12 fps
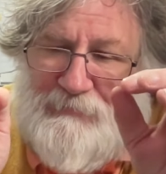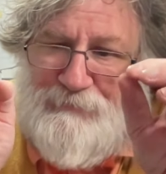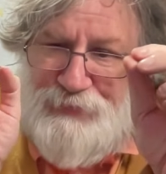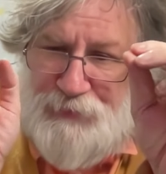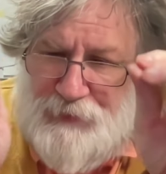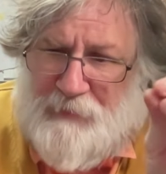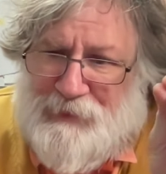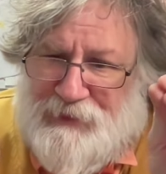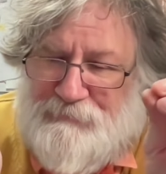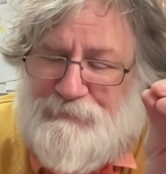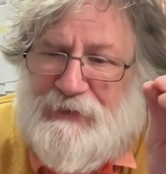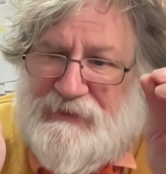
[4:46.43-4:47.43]

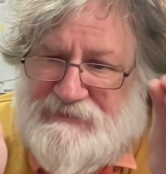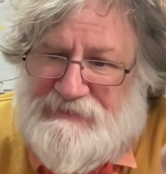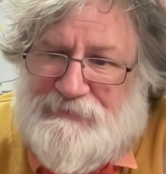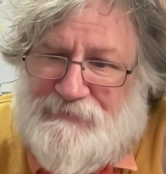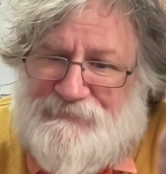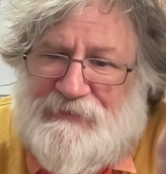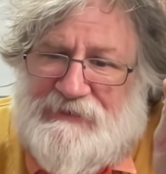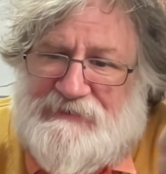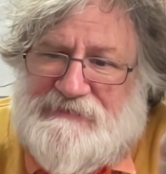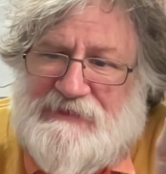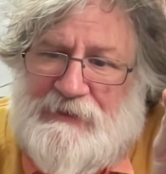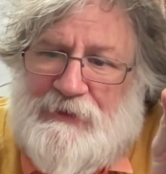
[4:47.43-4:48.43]
prominent political
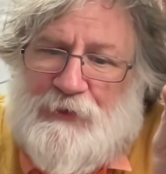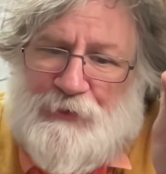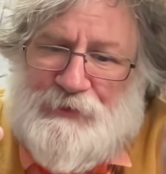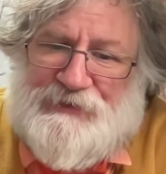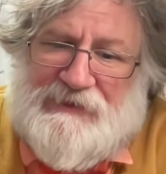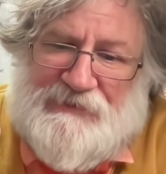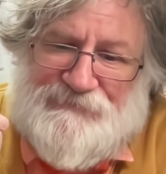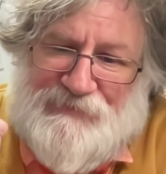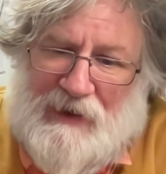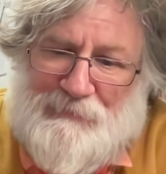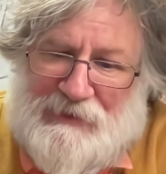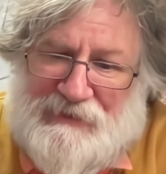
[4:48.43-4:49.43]
figures or their
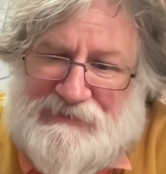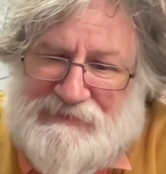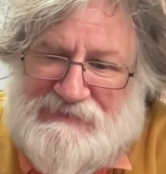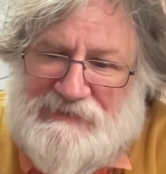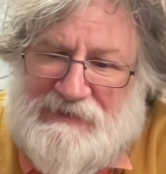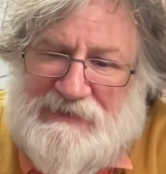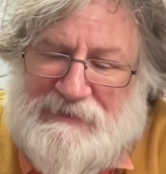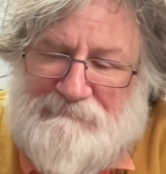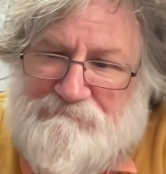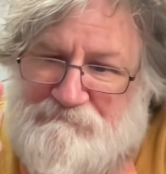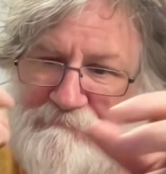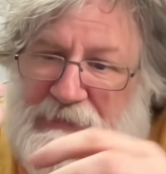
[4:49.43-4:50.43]
families
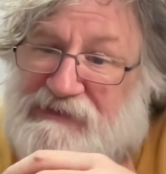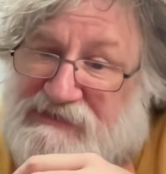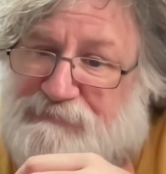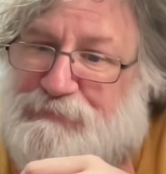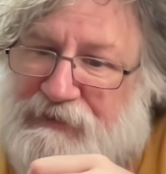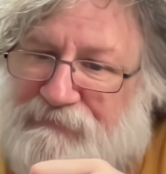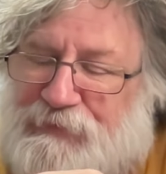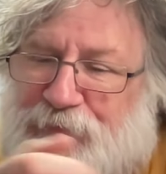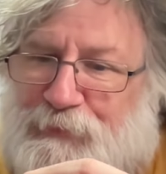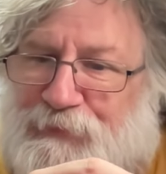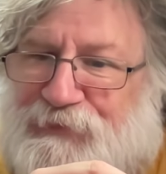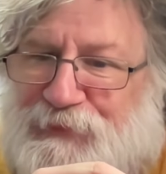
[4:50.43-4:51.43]
must be
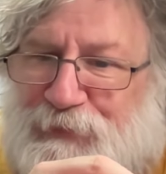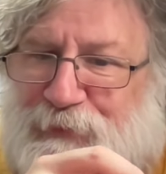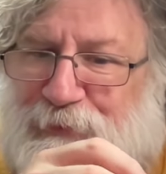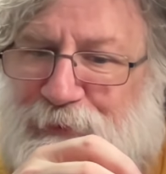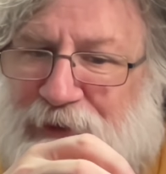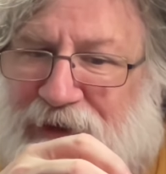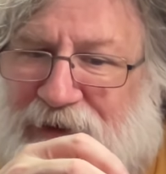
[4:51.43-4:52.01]
viewed through